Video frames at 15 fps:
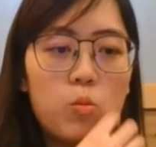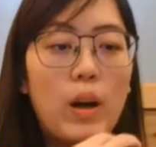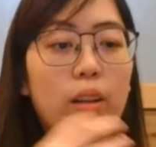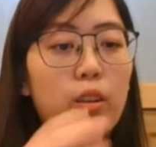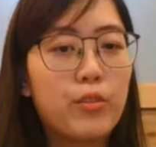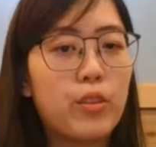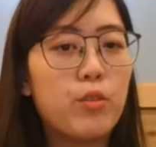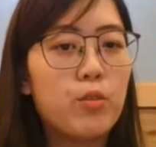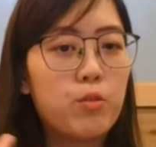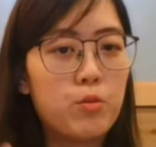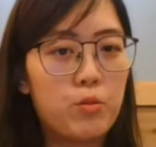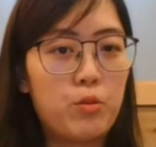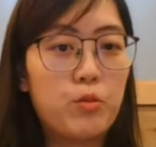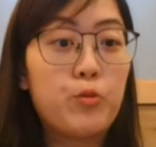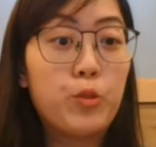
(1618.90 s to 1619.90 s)
one of the
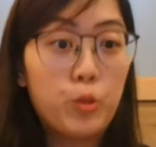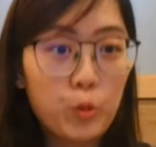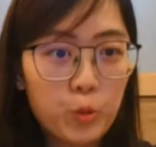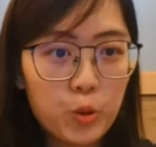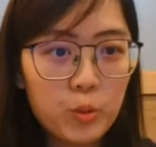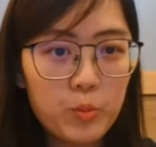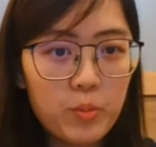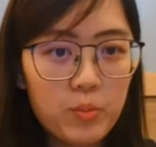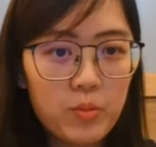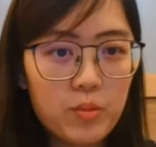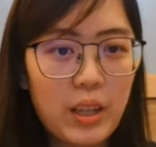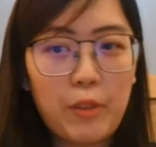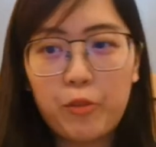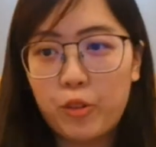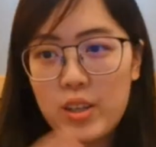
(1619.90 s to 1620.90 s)
food group,
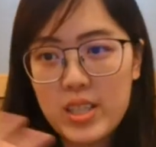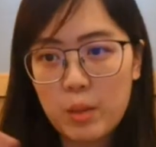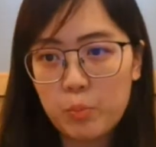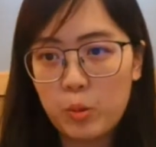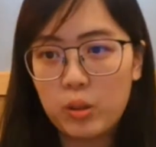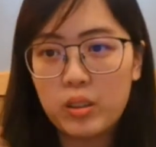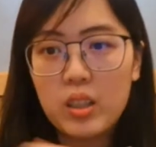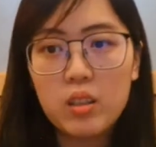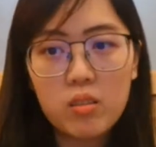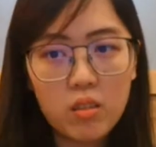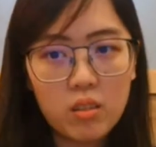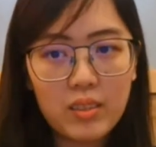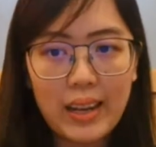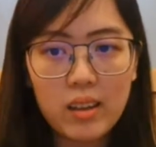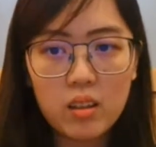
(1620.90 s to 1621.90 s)
like for example
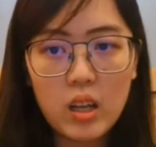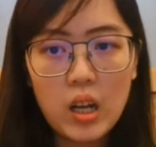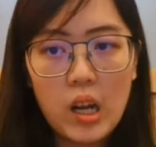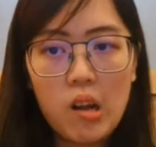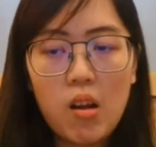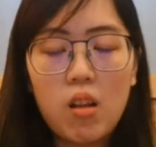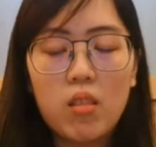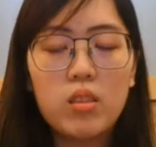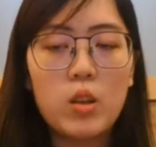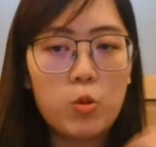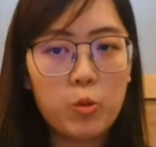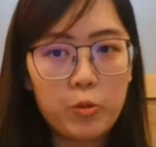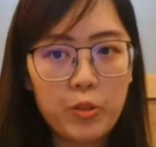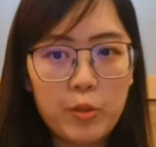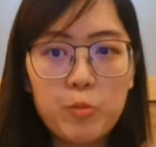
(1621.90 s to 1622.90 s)
keto diet, they
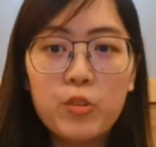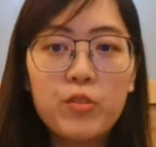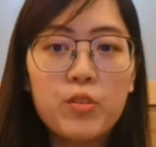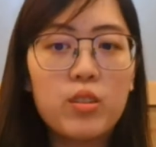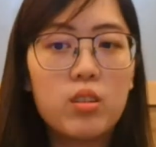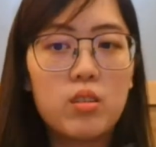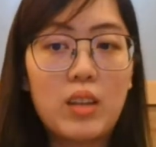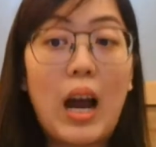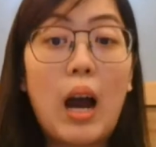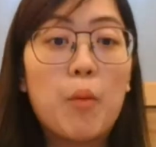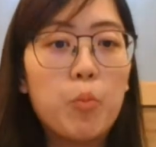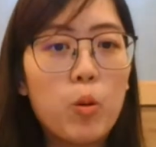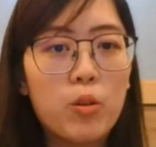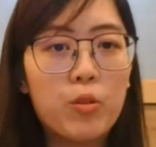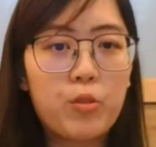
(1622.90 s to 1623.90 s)
will remove
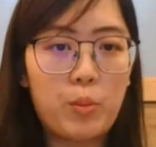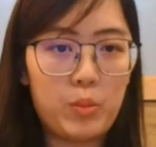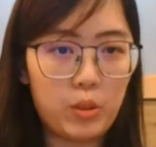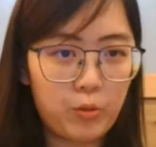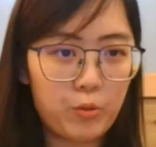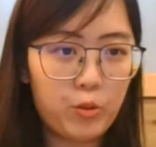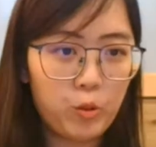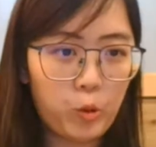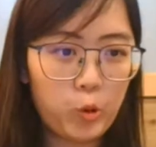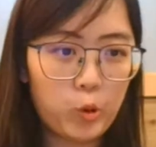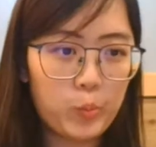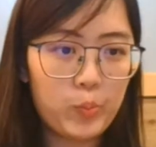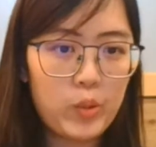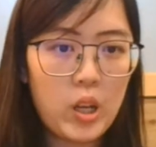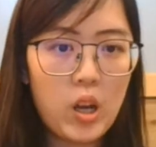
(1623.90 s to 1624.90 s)
carbo from the food
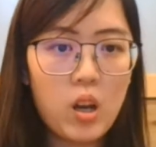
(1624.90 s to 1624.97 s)
group,